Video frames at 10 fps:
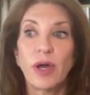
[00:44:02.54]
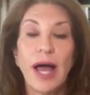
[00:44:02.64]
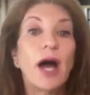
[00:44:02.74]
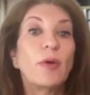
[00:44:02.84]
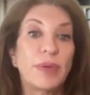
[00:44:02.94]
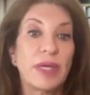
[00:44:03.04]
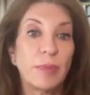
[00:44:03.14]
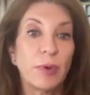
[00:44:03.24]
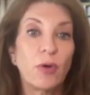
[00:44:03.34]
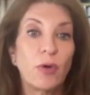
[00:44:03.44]
help
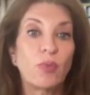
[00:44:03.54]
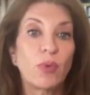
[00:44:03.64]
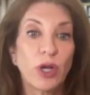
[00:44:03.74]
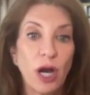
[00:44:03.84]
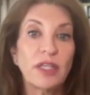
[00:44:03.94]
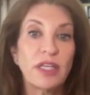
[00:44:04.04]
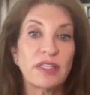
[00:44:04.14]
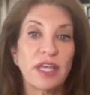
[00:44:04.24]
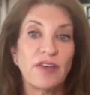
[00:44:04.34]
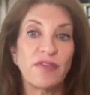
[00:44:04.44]
people,
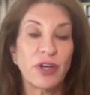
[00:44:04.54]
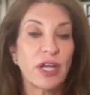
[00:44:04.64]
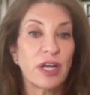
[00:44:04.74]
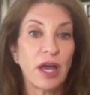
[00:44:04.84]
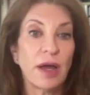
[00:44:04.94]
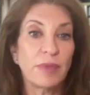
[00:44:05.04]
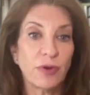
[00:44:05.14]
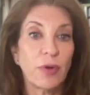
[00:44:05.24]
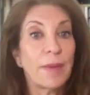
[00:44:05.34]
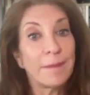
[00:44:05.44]
regardless if they're going to come
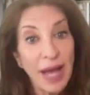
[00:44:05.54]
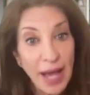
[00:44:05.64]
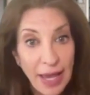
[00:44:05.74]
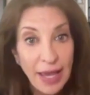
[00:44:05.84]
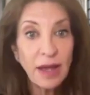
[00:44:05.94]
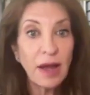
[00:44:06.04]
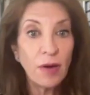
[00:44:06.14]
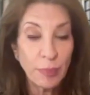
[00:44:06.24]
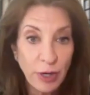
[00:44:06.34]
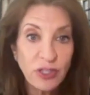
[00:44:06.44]
through and buy
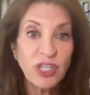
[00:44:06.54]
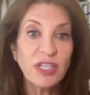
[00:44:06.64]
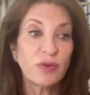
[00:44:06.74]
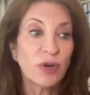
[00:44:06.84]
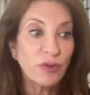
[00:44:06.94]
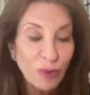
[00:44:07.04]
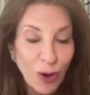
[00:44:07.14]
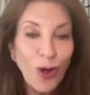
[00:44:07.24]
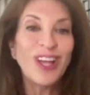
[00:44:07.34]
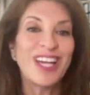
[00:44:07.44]
or purchase or
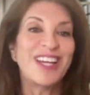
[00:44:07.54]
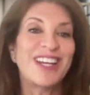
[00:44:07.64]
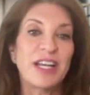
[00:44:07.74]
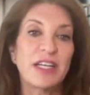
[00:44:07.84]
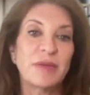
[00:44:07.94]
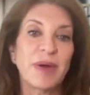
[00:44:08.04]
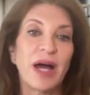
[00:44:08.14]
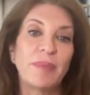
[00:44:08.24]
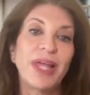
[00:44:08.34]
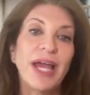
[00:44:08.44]
enroll in an
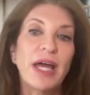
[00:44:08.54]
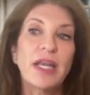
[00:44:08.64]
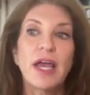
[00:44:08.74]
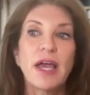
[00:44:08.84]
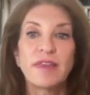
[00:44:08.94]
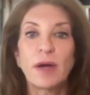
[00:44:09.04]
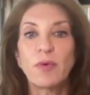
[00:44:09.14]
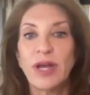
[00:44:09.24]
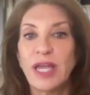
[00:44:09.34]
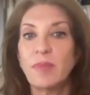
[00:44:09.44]
Indipop plan, that
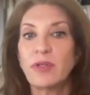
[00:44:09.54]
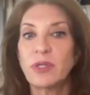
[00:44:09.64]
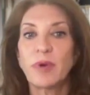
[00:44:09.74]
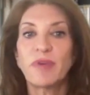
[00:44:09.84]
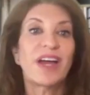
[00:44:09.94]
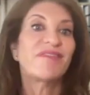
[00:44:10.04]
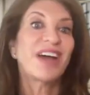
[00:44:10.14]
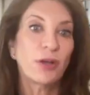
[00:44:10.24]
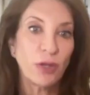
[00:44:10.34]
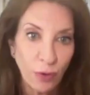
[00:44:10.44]
we're able to provide
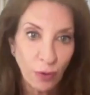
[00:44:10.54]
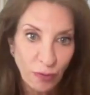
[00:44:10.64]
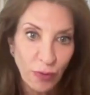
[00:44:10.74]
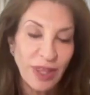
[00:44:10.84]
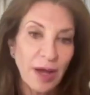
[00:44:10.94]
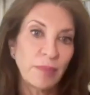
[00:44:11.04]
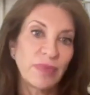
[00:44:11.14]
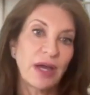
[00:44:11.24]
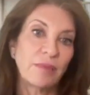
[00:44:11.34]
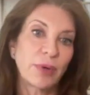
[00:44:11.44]
value for that
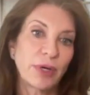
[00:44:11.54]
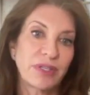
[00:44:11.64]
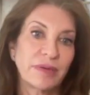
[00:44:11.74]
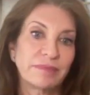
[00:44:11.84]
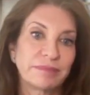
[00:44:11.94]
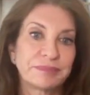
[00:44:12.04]
person.